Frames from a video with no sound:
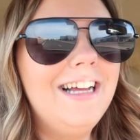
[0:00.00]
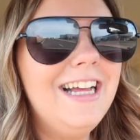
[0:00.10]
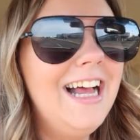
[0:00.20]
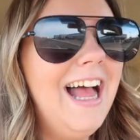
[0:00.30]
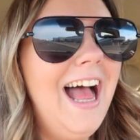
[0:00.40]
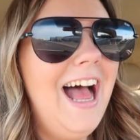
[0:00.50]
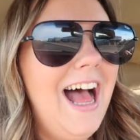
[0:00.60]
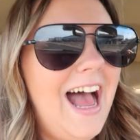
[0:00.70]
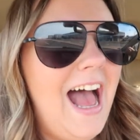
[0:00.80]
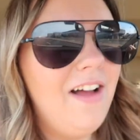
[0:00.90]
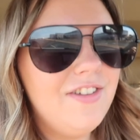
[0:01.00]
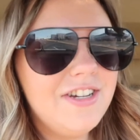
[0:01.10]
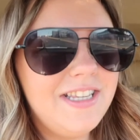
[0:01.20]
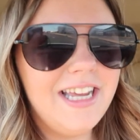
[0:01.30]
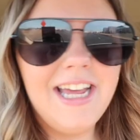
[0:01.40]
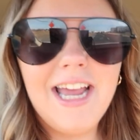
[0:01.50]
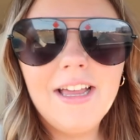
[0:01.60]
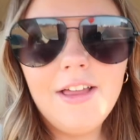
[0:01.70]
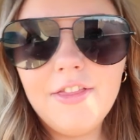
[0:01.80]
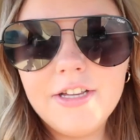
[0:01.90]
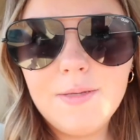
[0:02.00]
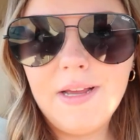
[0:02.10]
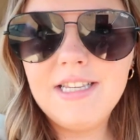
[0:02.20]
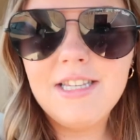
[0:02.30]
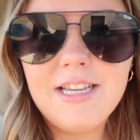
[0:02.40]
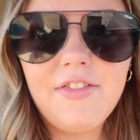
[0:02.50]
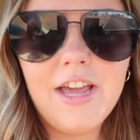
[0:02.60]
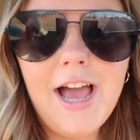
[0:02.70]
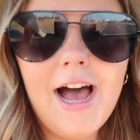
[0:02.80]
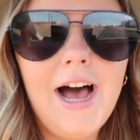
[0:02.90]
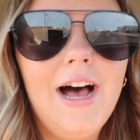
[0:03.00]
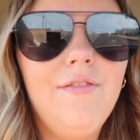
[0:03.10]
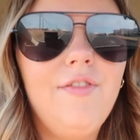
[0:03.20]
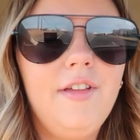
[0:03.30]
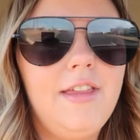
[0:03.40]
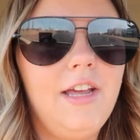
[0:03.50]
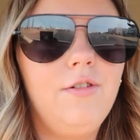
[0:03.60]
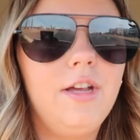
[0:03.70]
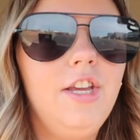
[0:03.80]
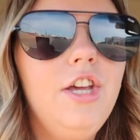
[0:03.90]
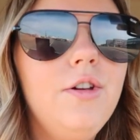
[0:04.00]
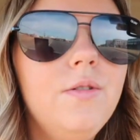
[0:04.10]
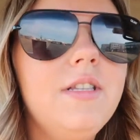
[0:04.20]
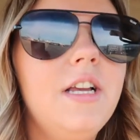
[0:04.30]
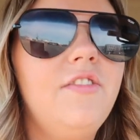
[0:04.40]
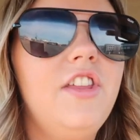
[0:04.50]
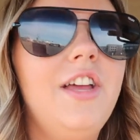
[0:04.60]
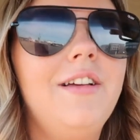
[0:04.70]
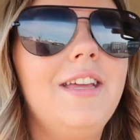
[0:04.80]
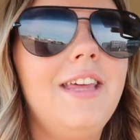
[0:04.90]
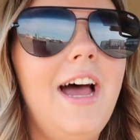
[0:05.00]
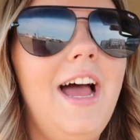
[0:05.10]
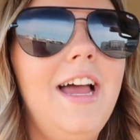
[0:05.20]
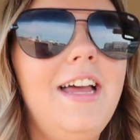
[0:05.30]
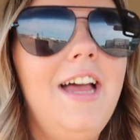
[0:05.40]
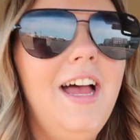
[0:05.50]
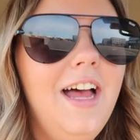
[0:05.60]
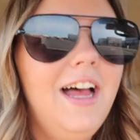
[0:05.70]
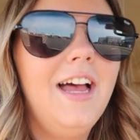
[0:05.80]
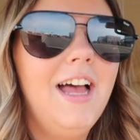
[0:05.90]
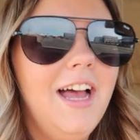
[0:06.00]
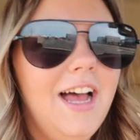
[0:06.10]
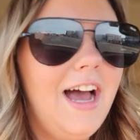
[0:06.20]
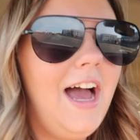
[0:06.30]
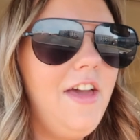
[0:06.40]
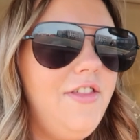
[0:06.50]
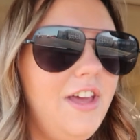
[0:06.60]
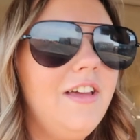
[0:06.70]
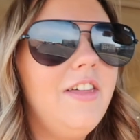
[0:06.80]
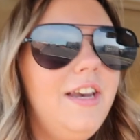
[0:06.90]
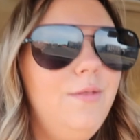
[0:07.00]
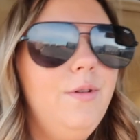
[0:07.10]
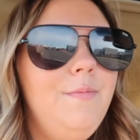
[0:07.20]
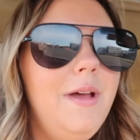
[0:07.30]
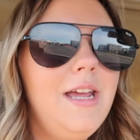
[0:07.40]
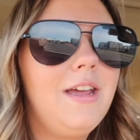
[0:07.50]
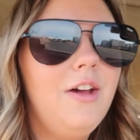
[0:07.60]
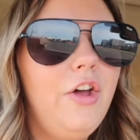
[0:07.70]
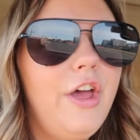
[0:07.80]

After seeing the spaces that they have that you can use and everything like that, I think that it would make